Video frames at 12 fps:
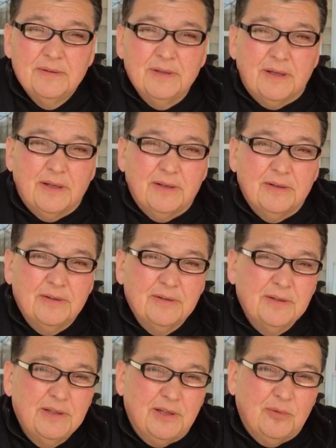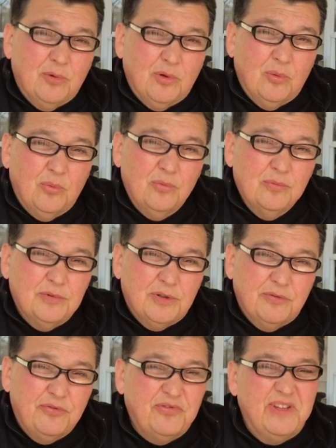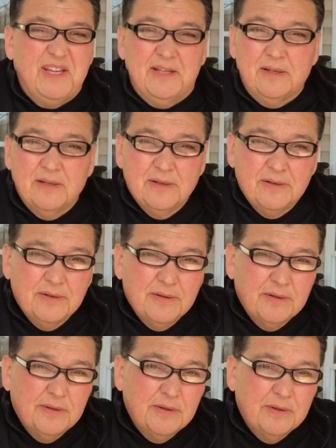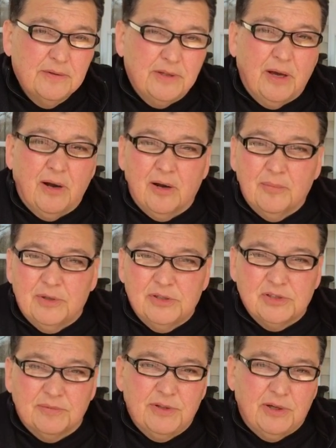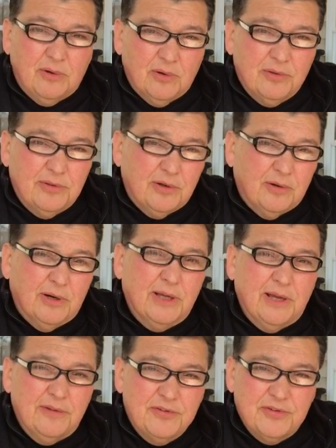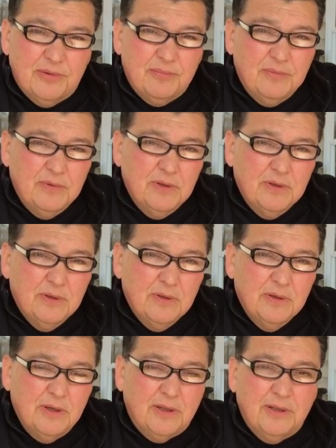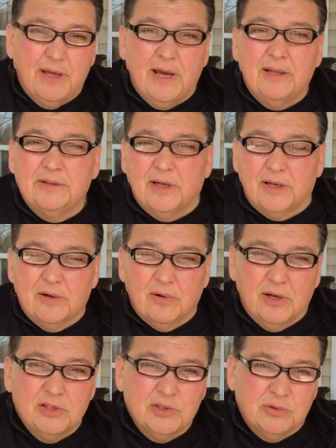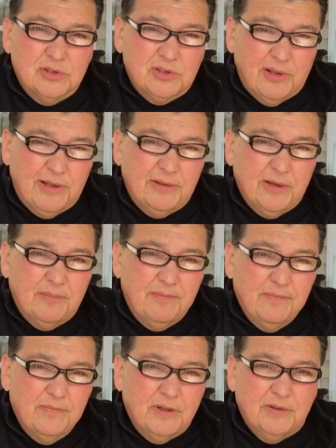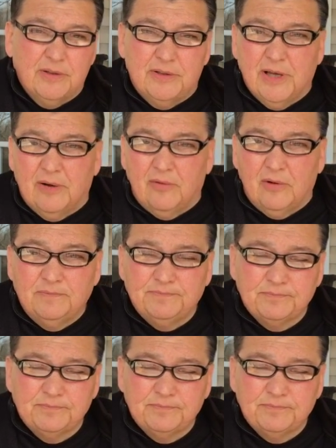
and he will defeat the armies of the earth that are against him, and the Antichrist who has led them, and the devil,